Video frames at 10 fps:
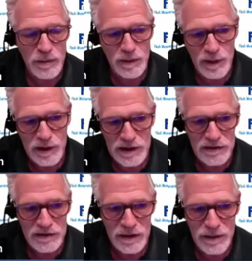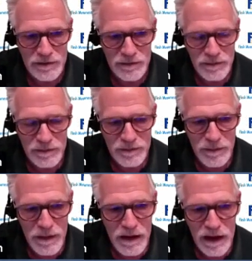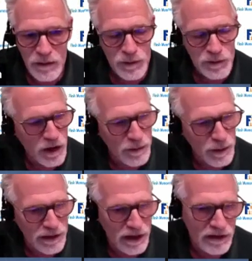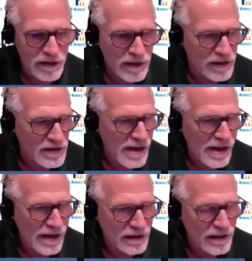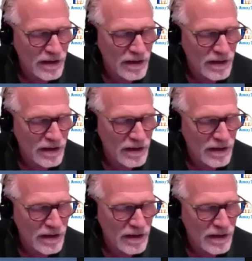be reaching its limit, and we'll talk about that in the next slide.